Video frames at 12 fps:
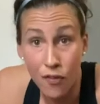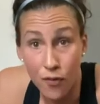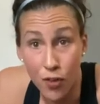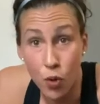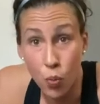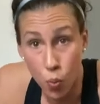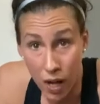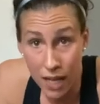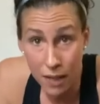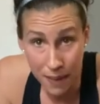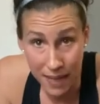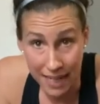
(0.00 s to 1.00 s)
for
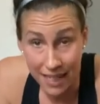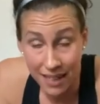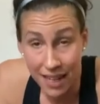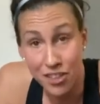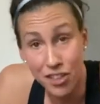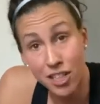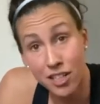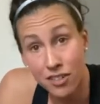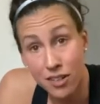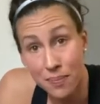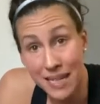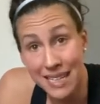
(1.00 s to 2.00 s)
one minute and you're
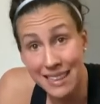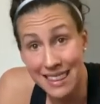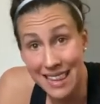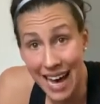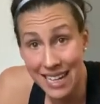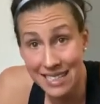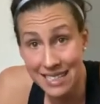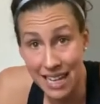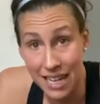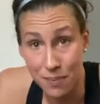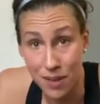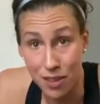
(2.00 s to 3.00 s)
gonna repeat that
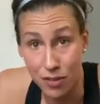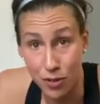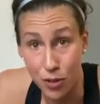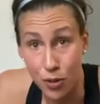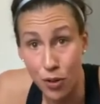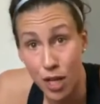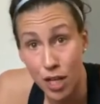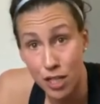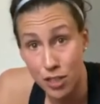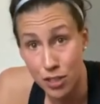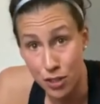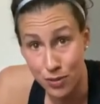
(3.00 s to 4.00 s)
segment through
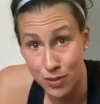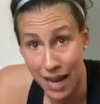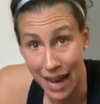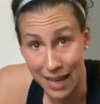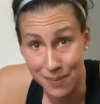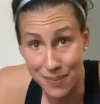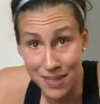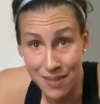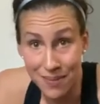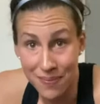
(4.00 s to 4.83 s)
two times.